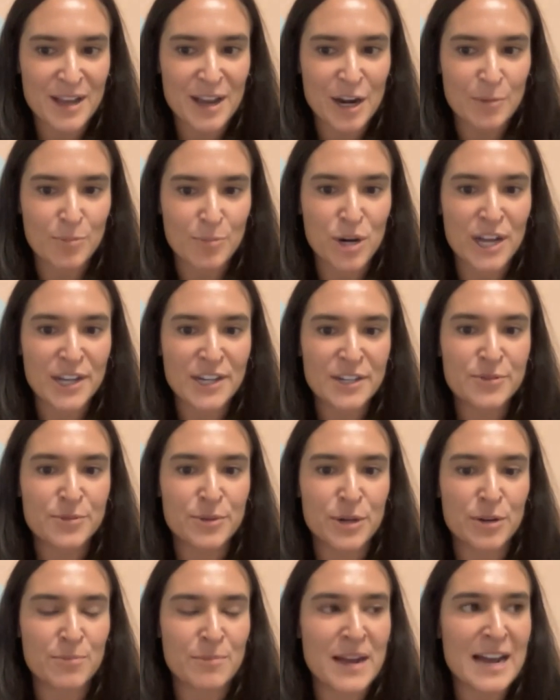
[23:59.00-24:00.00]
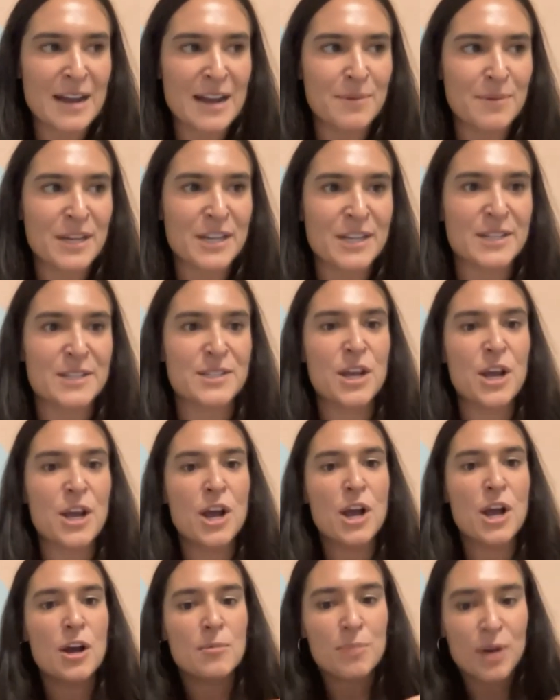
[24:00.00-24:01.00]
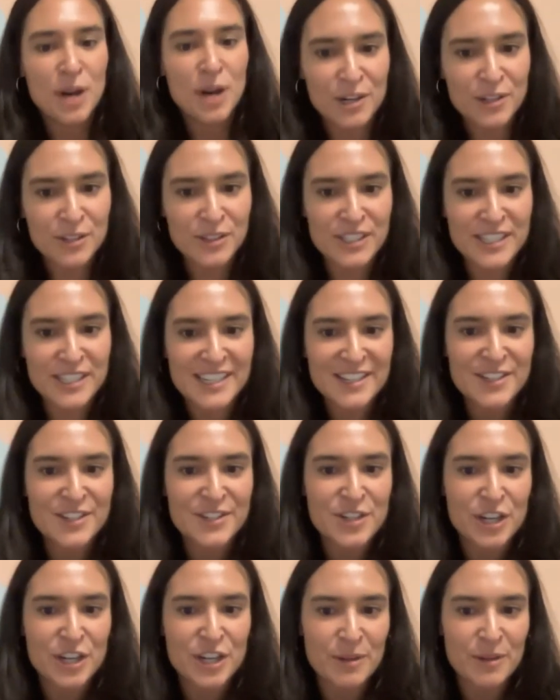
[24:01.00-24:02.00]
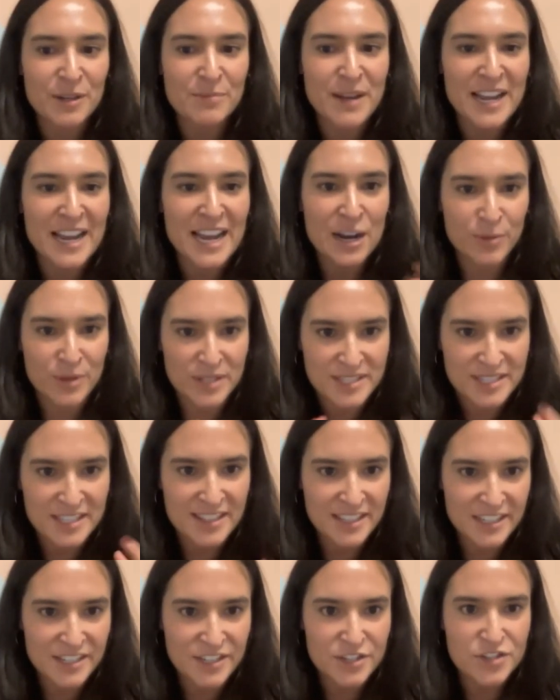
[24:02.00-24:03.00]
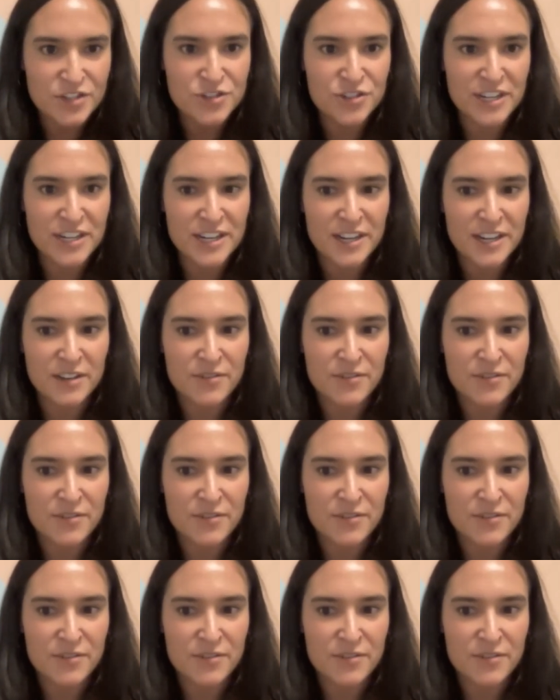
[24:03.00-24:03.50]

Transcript: Our product roadmap is partly determined by how we see the industry